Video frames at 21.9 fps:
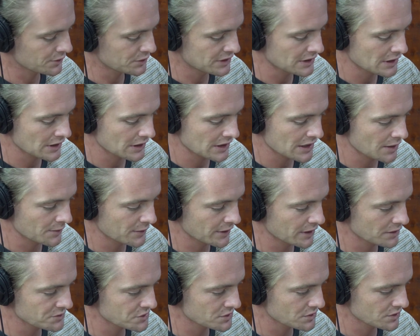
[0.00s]
like, we're nearly
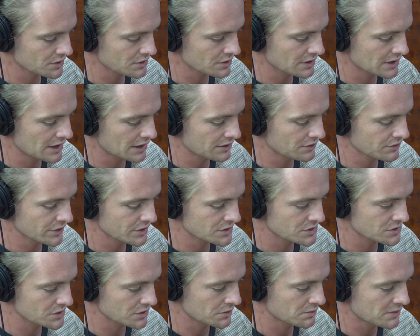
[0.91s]
coming up to the
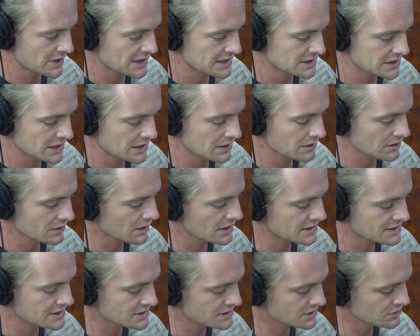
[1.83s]
anniversary on May 10th,